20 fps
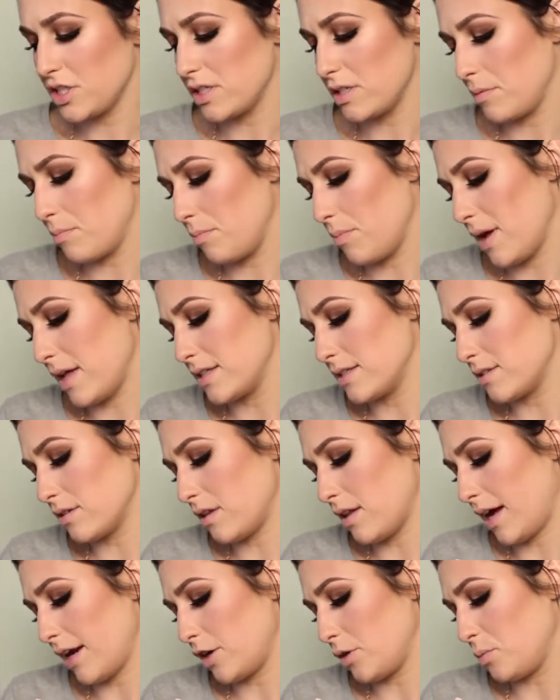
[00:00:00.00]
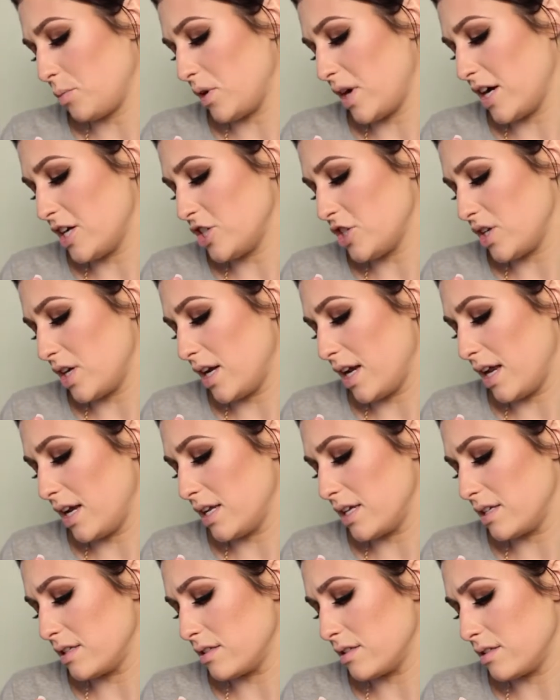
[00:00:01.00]
It's a pencil liner brush, and it
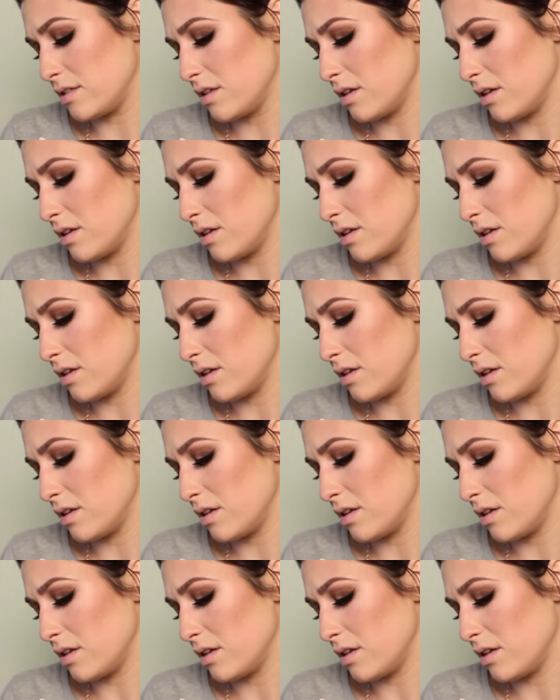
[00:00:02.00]
is,